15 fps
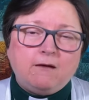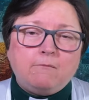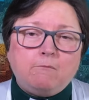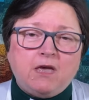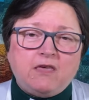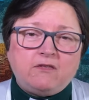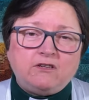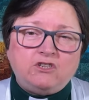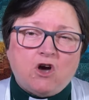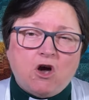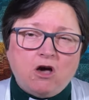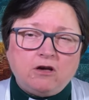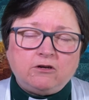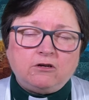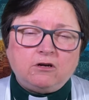May the
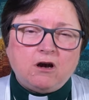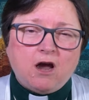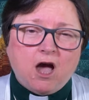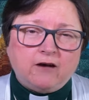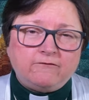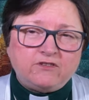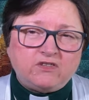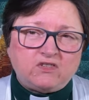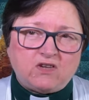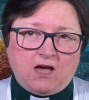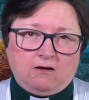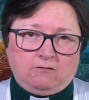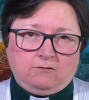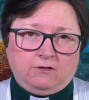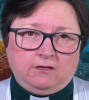daughter of a
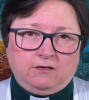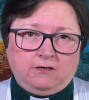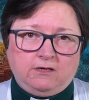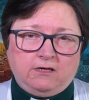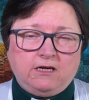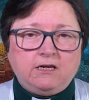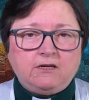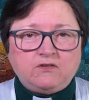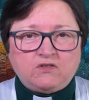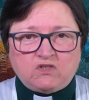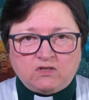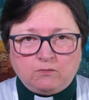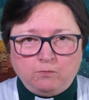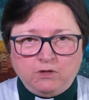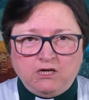sound
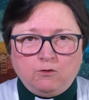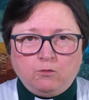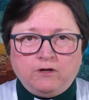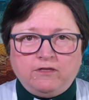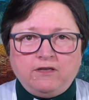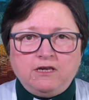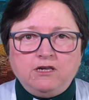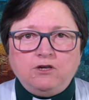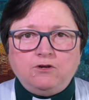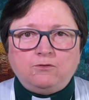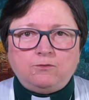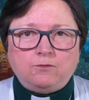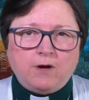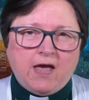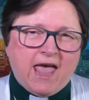speak within
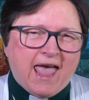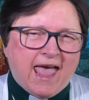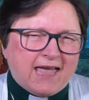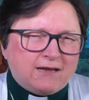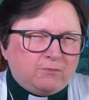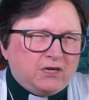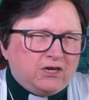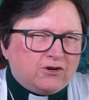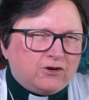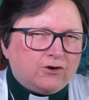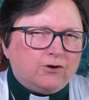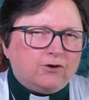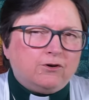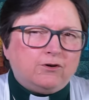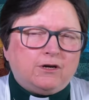you and be
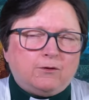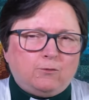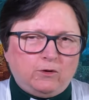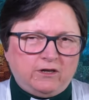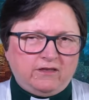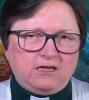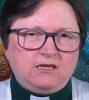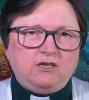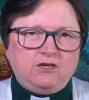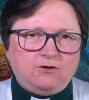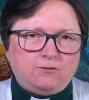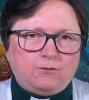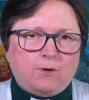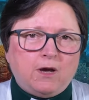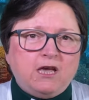heard within
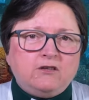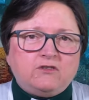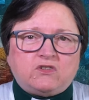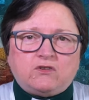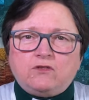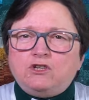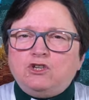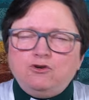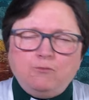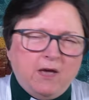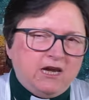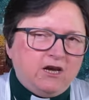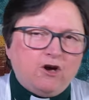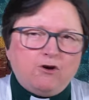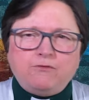you, so that you
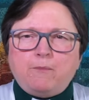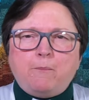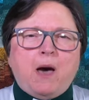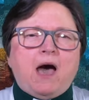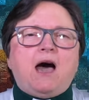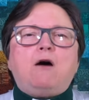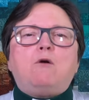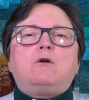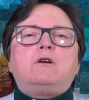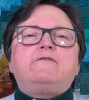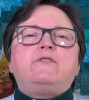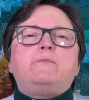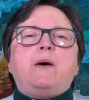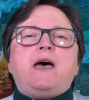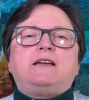may know the power of
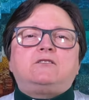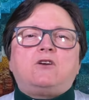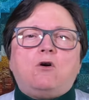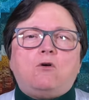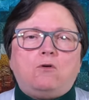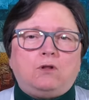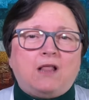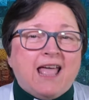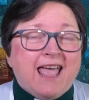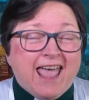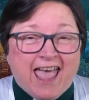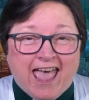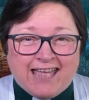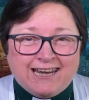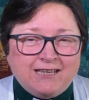the bat kol
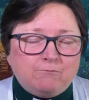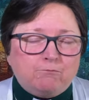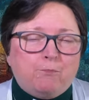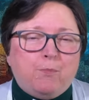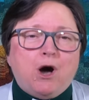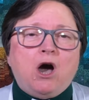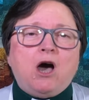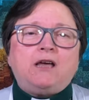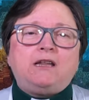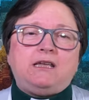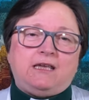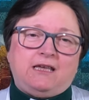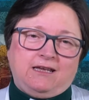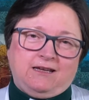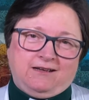and
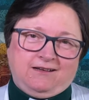embody